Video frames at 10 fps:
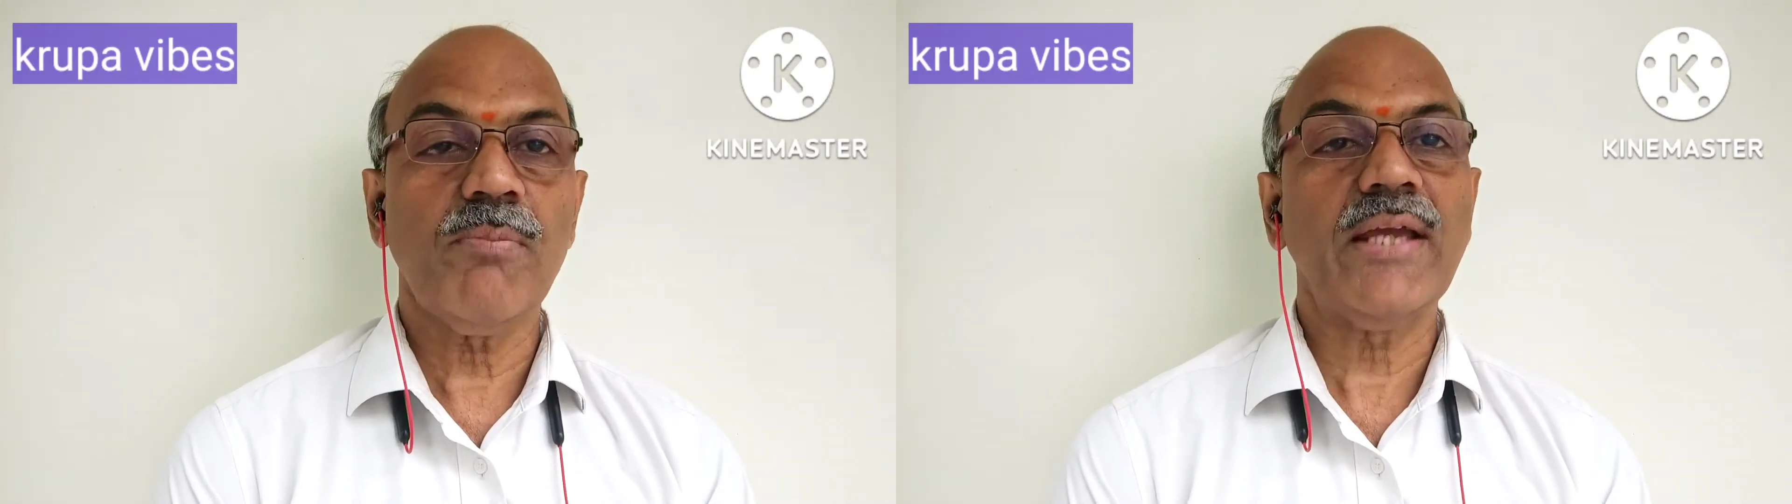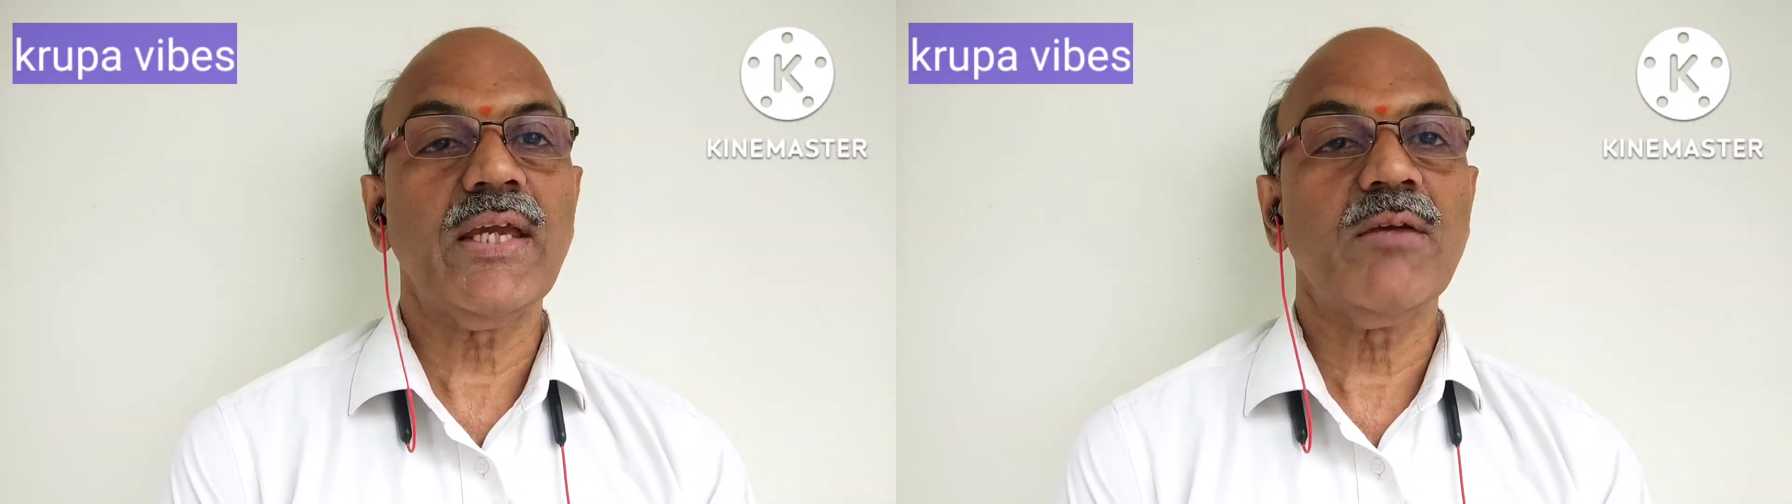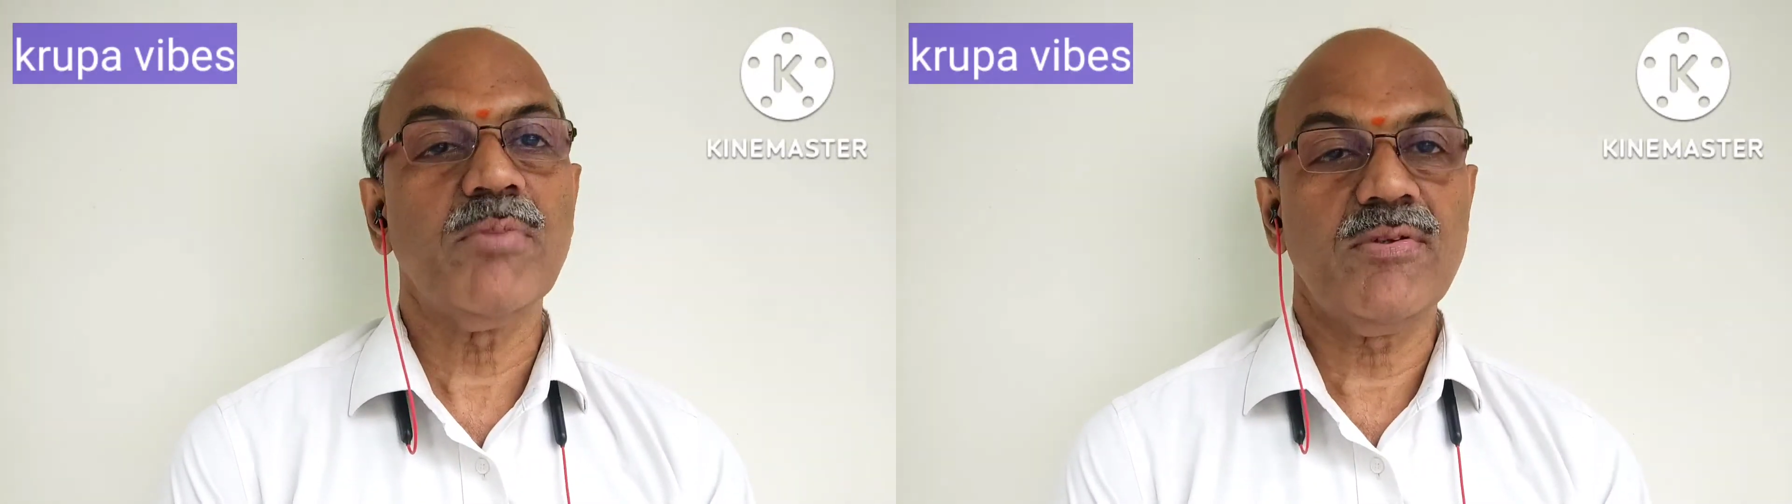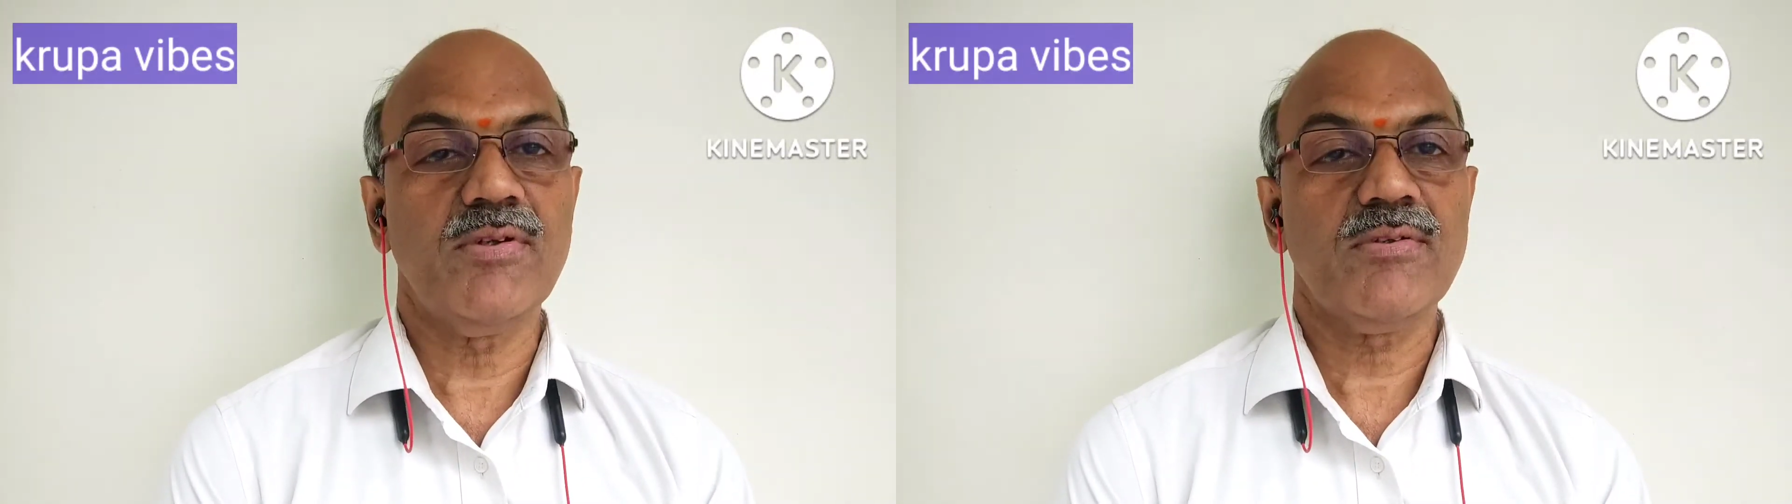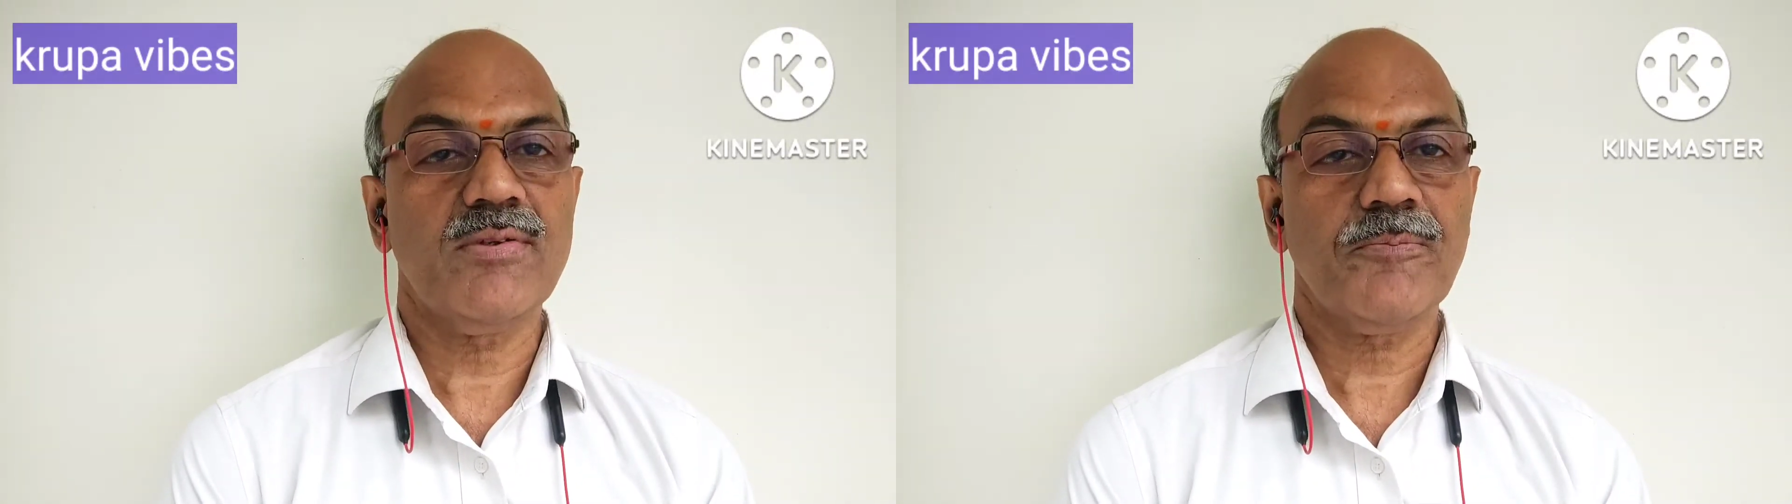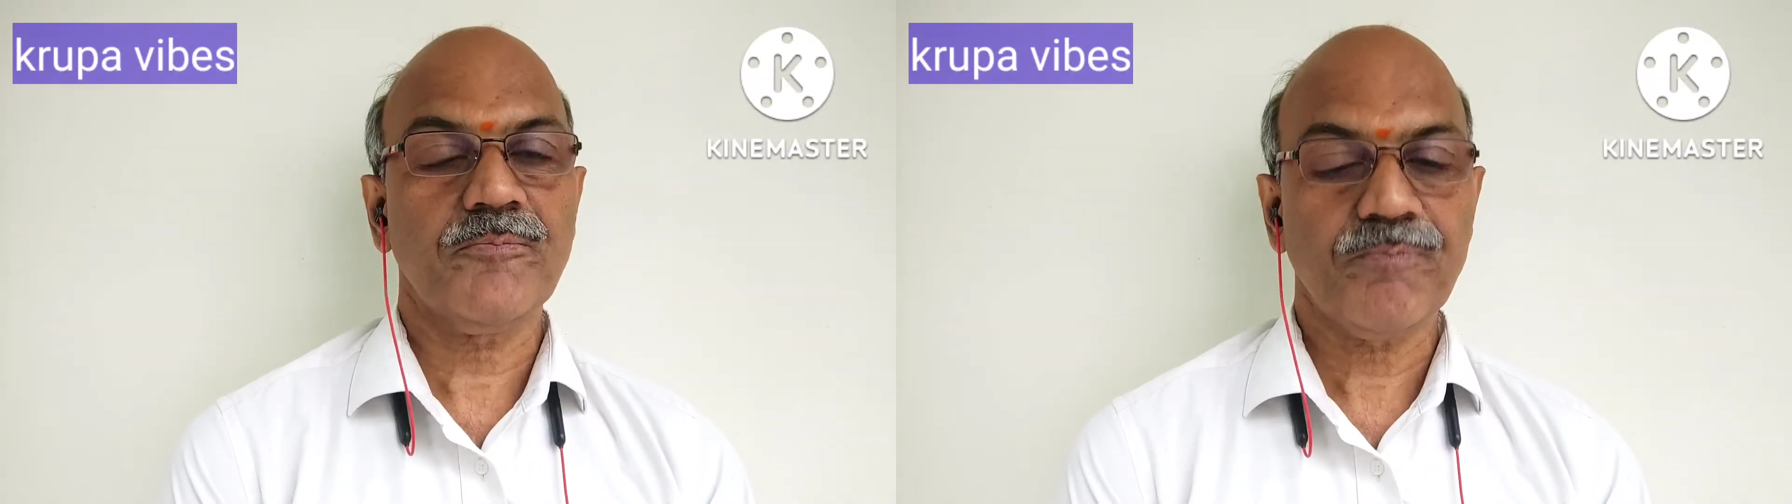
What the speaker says: banking business.